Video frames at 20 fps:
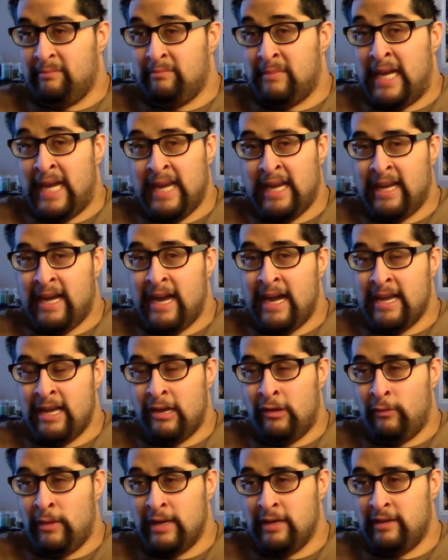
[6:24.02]
My God,
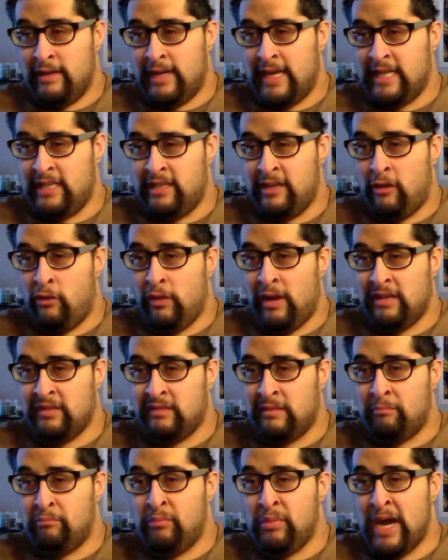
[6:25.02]
no wonder he's known as
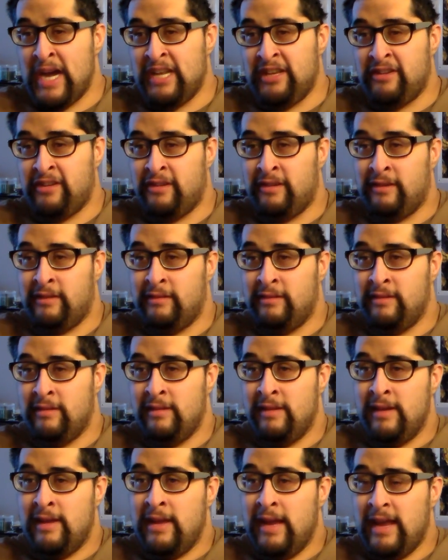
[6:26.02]
the biter.
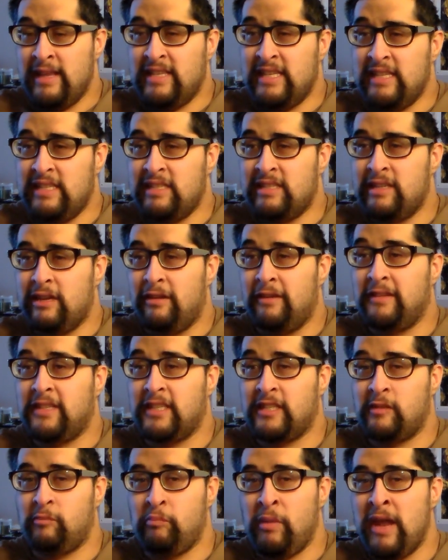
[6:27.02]
Is he still
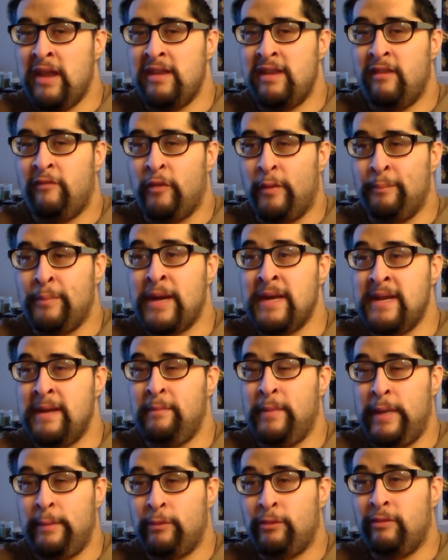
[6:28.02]
suspended for
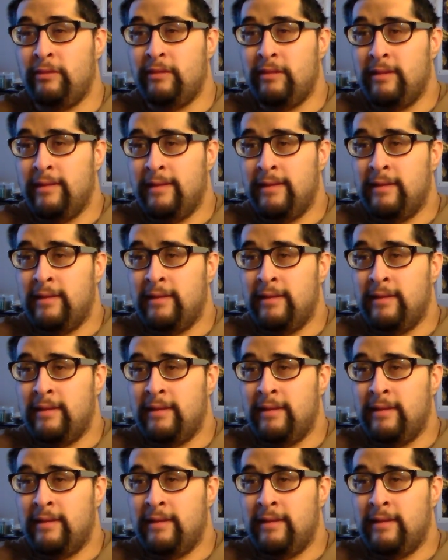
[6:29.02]
biting people?